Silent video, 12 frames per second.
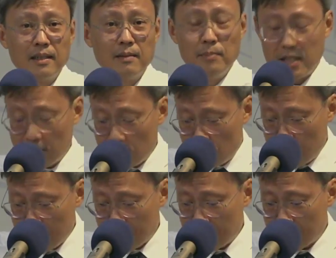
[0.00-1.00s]
Because
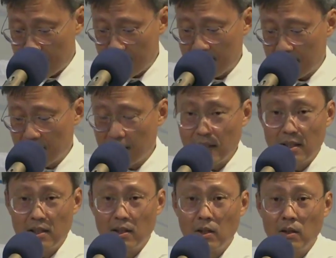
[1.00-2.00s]
Jesus
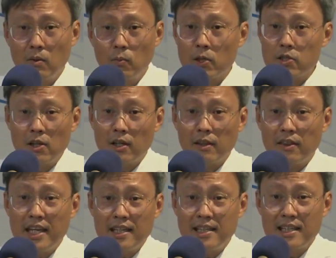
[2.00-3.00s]
was not
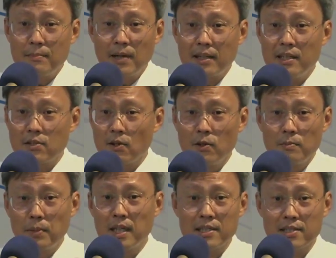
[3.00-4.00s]
thinking about his own
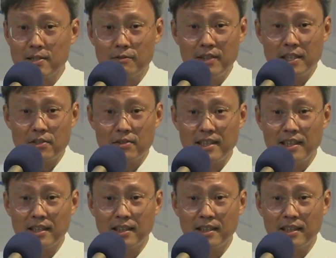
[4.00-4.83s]
personal victory.